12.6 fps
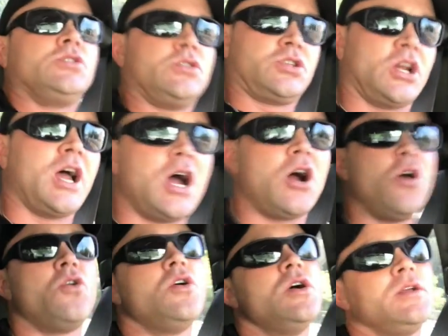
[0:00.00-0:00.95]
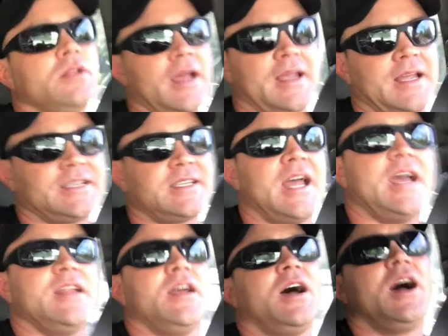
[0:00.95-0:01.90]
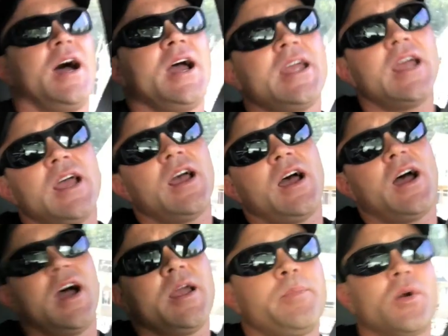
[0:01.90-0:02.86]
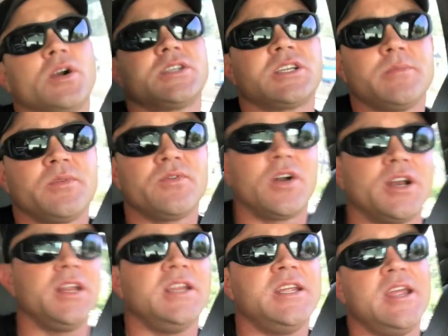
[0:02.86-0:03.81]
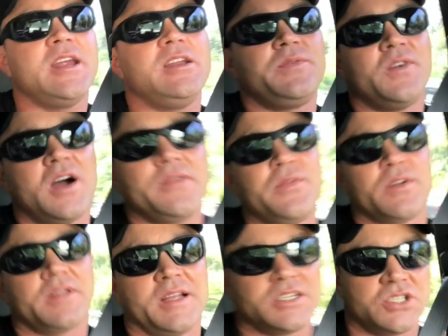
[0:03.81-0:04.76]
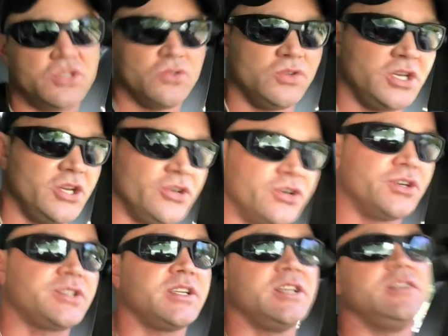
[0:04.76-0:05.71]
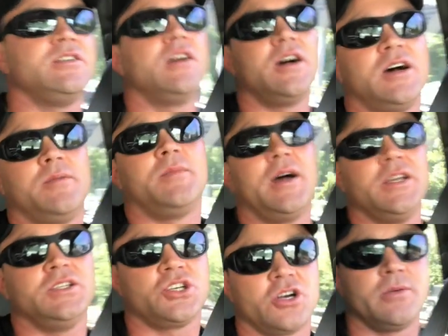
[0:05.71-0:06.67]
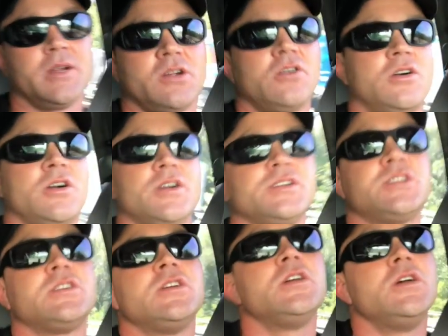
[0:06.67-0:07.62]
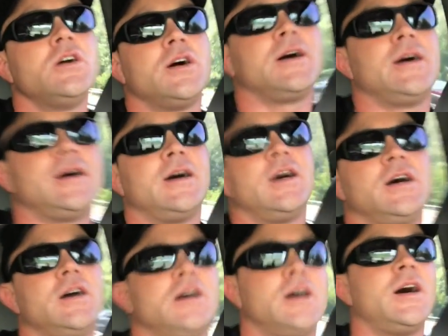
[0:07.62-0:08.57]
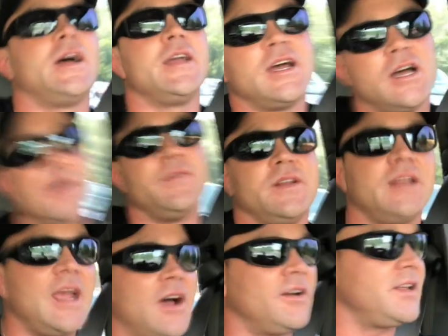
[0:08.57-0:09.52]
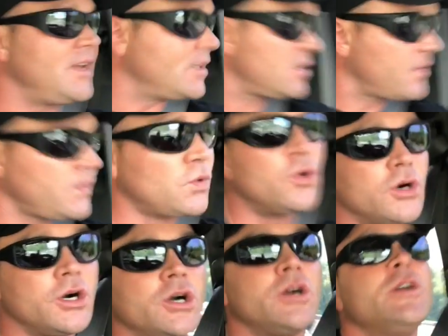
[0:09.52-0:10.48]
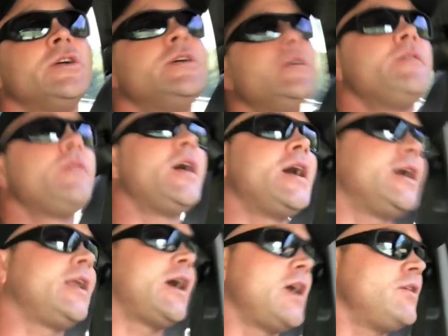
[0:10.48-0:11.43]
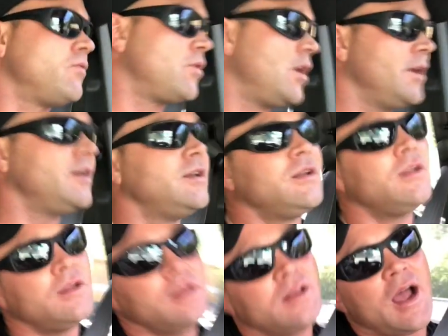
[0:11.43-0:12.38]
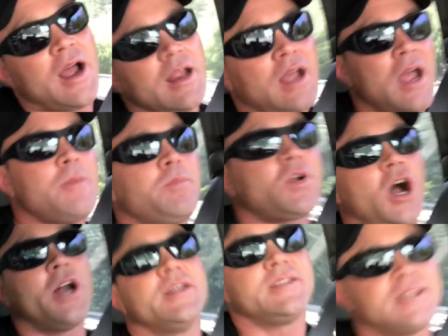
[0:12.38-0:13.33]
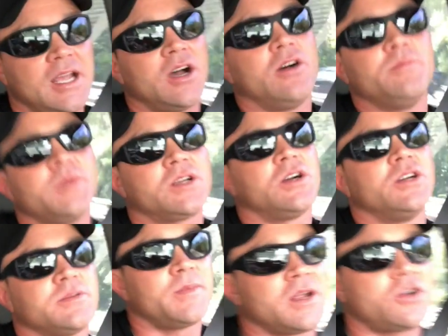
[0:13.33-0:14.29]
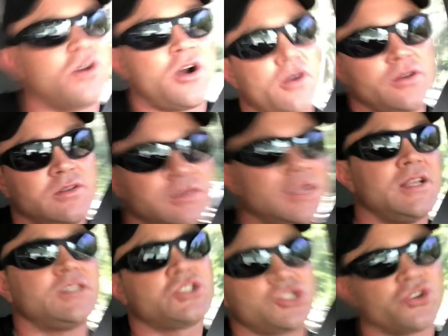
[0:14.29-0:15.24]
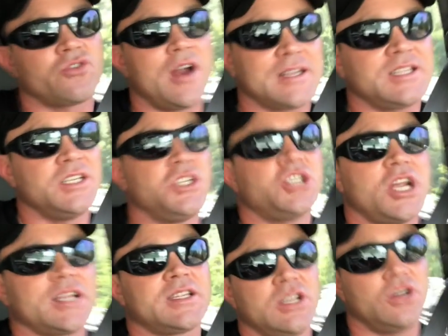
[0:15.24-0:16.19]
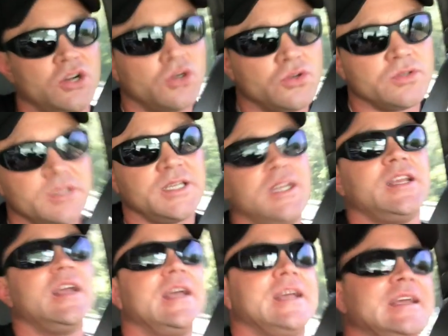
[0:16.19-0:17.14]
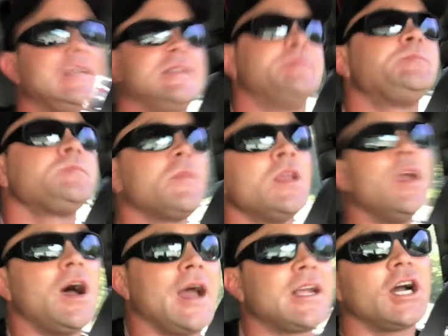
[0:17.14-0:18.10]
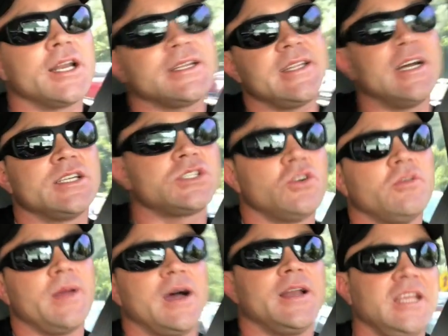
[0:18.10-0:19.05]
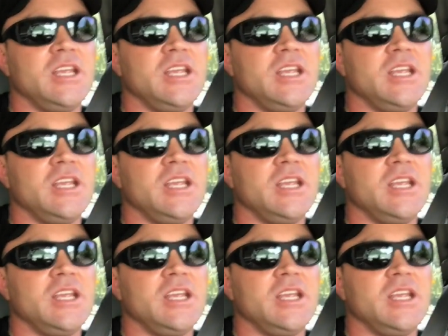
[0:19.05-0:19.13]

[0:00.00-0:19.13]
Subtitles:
So, like I said, I personally have been running E85 for the last 2 years in my German cars. I have an Audi S4 that I run not, I cut it down because my car, it's direct injected only, and I cut it down to about